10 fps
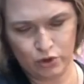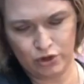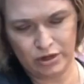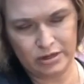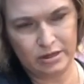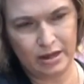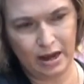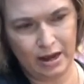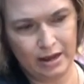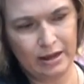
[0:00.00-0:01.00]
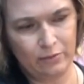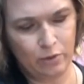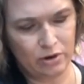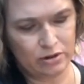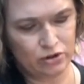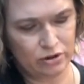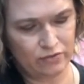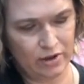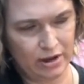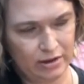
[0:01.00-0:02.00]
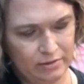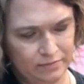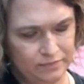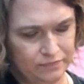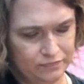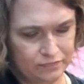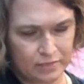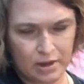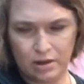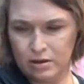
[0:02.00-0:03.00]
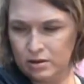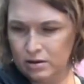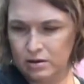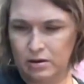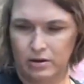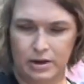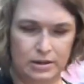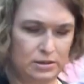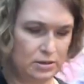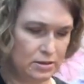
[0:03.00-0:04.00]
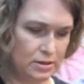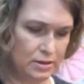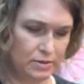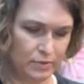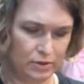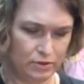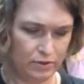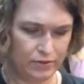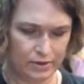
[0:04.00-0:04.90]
into the eye. It works just fine. All right, so let's get some glue on this